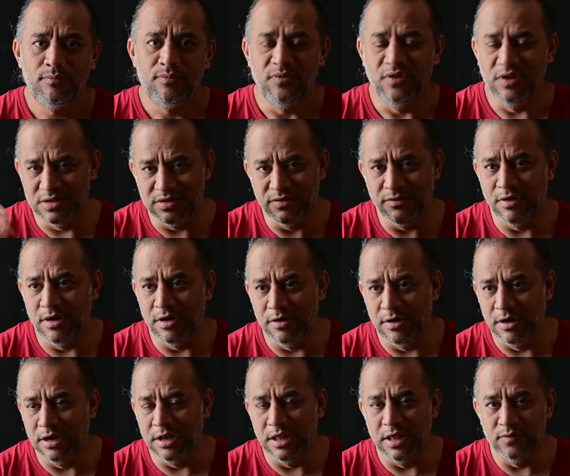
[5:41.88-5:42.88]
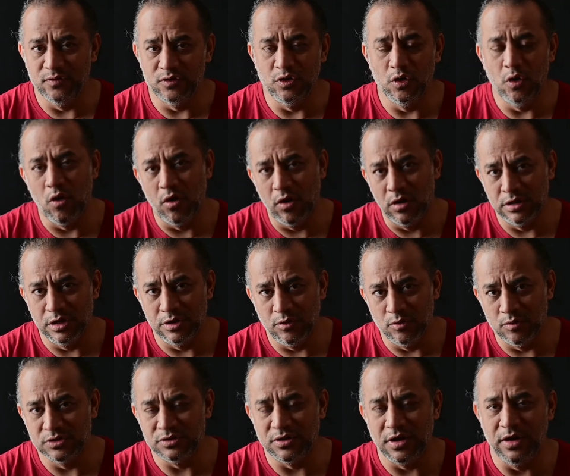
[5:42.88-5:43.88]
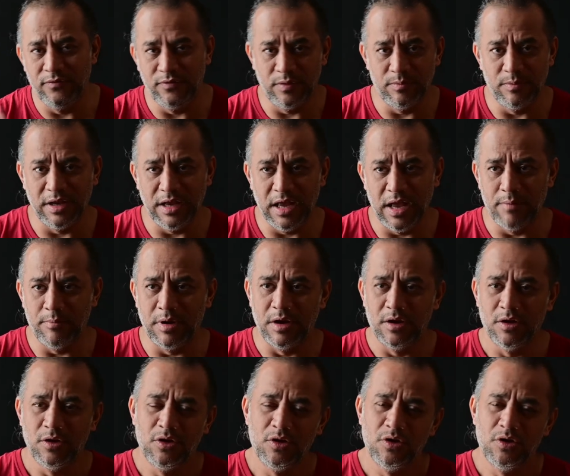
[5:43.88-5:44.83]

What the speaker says: D700 gives you all the tones right from the camera.